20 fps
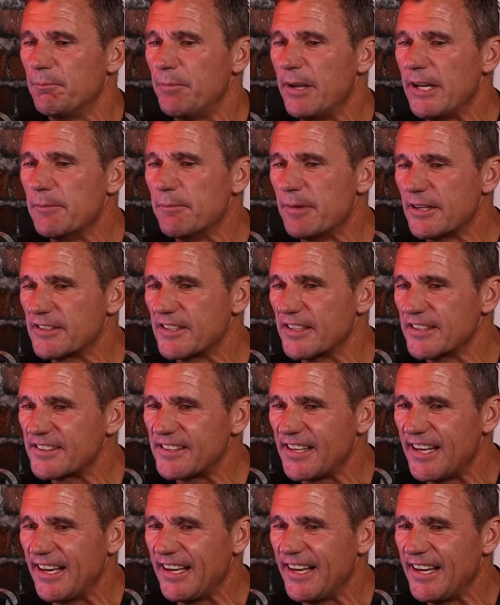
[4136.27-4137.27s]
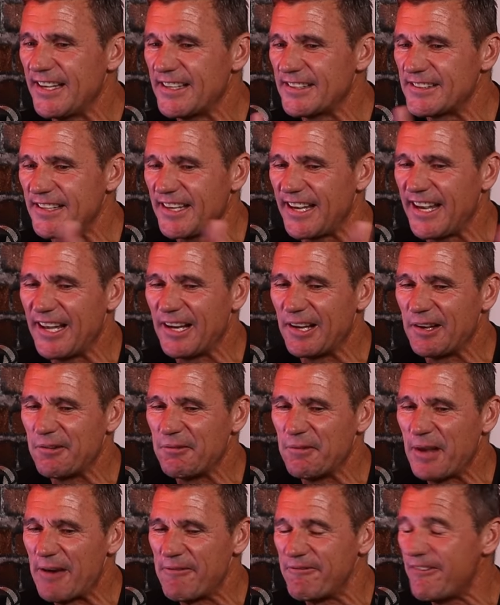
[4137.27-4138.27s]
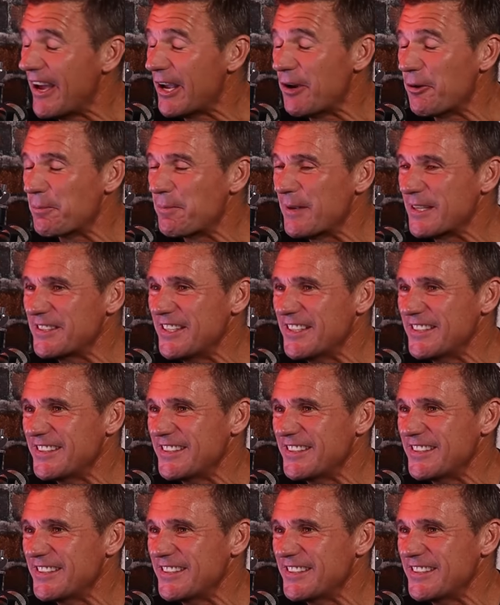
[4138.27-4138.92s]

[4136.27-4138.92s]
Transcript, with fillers: been in business and has had a, a failed business